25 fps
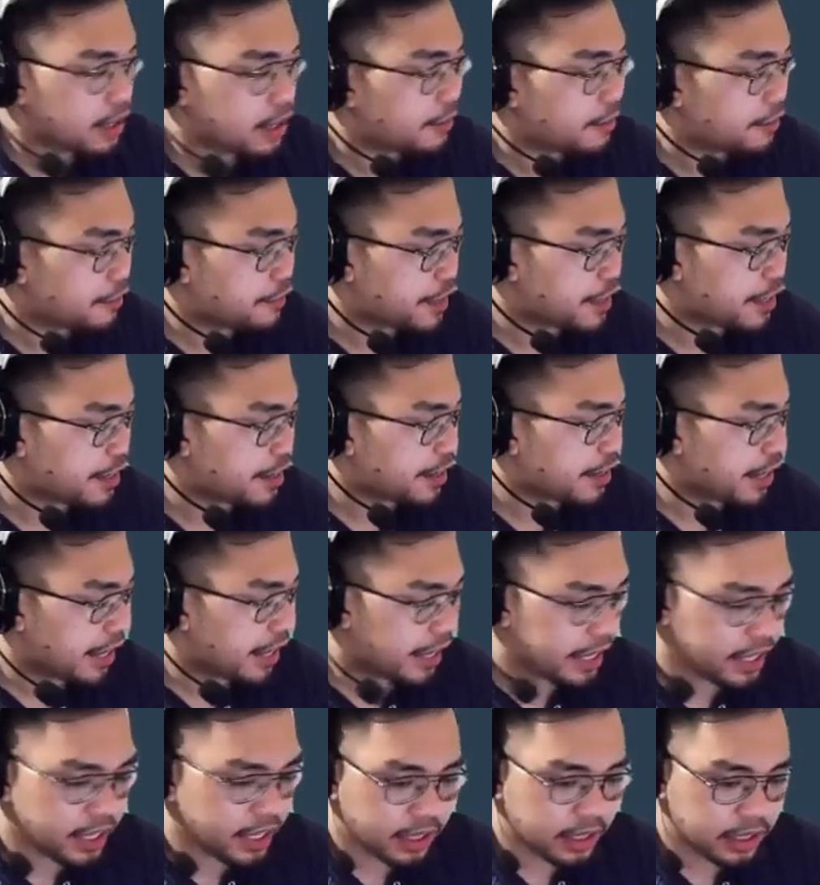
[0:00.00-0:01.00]
Fear
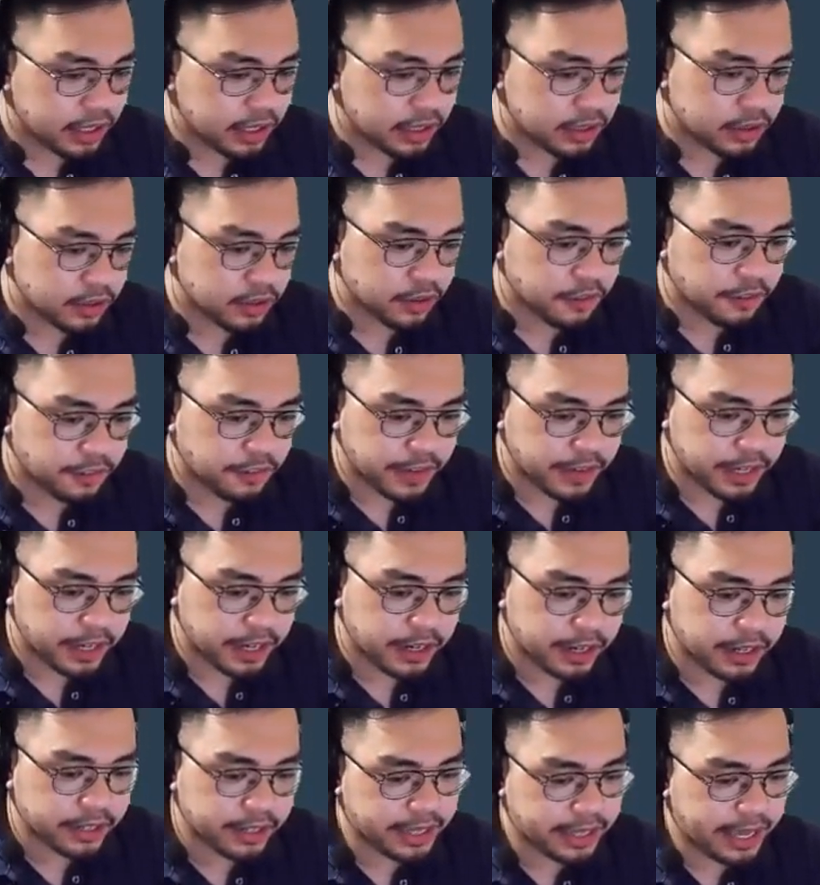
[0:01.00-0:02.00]
A, so fear
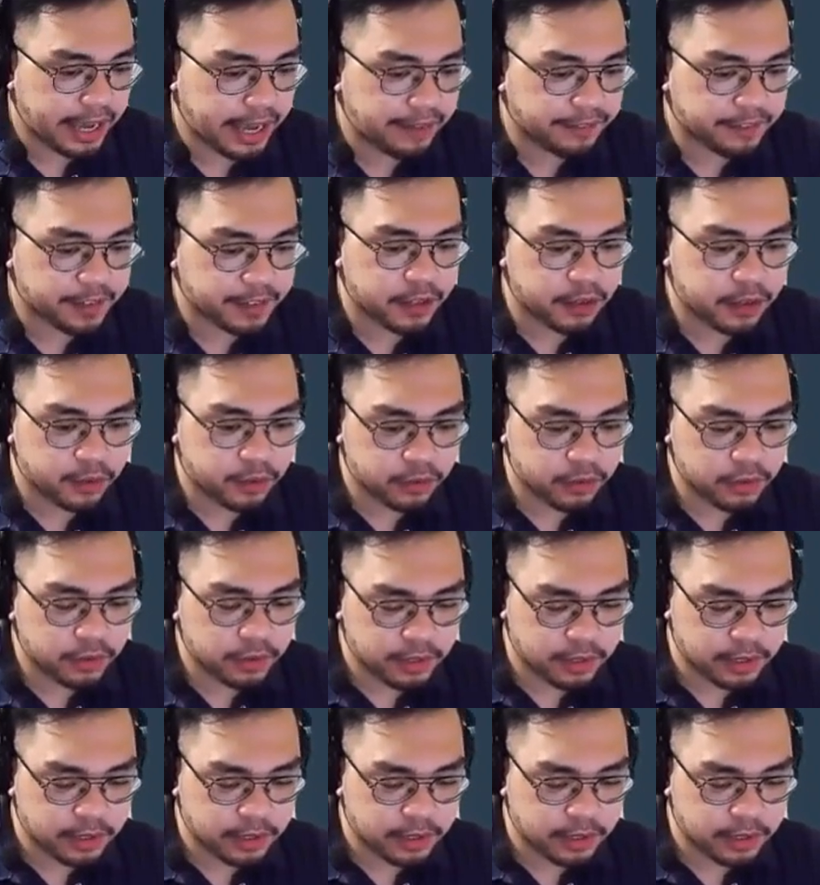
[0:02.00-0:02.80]
in the afternoon.